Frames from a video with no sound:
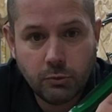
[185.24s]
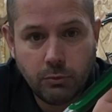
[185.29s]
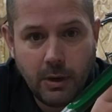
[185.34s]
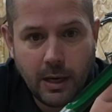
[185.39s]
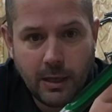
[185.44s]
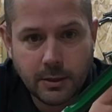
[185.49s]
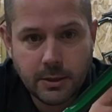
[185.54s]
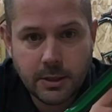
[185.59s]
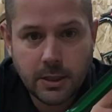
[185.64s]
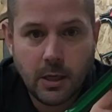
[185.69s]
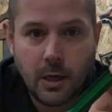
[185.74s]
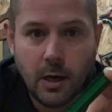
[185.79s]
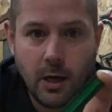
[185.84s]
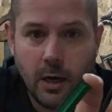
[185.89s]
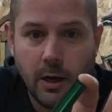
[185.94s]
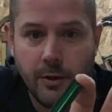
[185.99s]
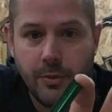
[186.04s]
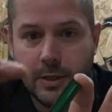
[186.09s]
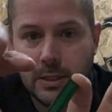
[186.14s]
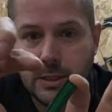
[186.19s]
router
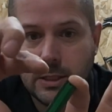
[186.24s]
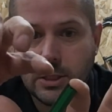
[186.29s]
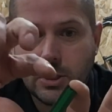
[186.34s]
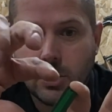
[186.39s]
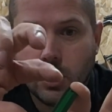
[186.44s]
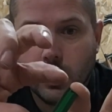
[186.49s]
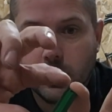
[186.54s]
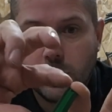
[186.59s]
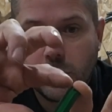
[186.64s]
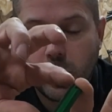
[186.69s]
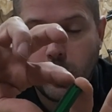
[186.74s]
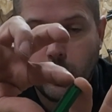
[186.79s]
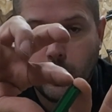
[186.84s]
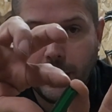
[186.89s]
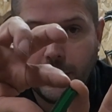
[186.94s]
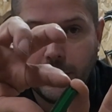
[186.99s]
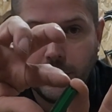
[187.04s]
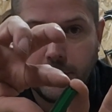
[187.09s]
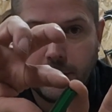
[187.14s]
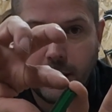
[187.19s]
cutter. This has got a 2
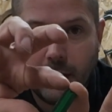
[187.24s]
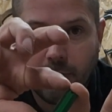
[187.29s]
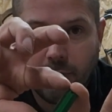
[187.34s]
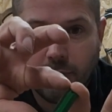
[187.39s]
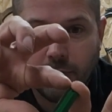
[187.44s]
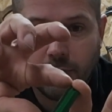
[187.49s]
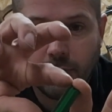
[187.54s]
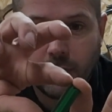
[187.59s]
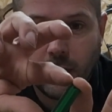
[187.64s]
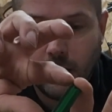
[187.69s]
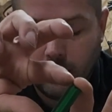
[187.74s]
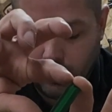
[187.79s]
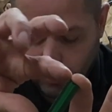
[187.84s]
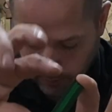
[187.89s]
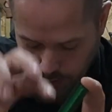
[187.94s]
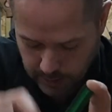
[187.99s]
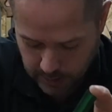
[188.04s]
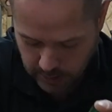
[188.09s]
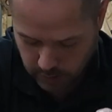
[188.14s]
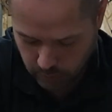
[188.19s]
inch depth of cut
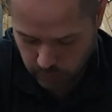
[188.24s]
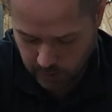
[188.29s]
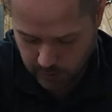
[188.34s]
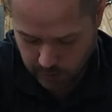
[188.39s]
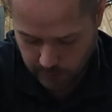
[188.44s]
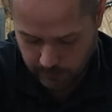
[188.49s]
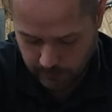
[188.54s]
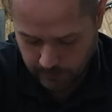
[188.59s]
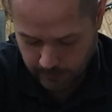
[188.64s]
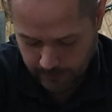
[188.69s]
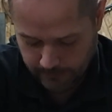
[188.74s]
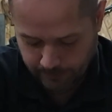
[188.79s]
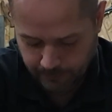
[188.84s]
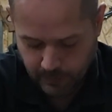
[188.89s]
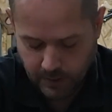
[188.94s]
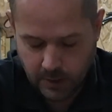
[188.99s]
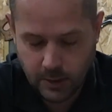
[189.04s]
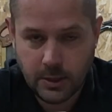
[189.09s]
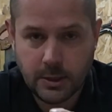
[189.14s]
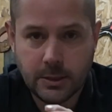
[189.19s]
on this one.
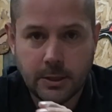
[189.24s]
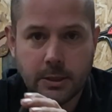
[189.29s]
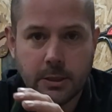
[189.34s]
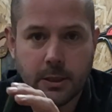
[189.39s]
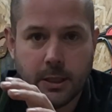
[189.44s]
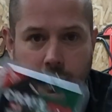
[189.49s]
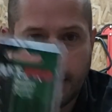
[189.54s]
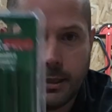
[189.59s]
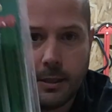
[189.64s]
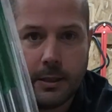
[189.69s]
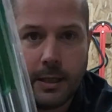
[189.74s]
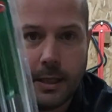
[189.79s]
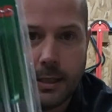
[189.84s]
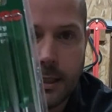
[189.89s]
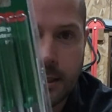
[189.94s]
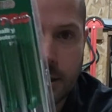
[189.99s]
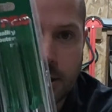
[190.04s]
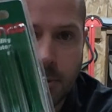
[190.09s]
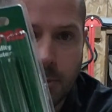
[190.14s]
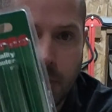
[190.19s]
You can see they
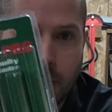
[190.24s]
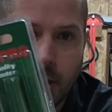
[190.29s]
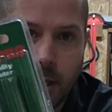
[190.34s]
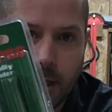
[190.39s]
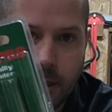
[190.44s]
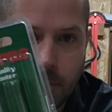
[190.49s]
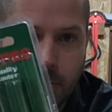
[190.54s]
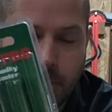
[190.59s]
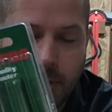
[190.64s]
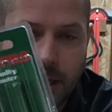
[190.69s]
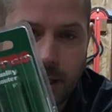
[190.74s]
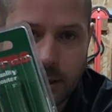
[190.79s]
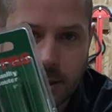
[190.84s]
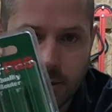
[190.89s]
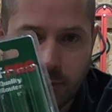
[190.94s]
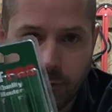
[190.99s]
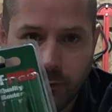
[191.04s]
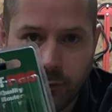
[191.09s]
get supplied in packs of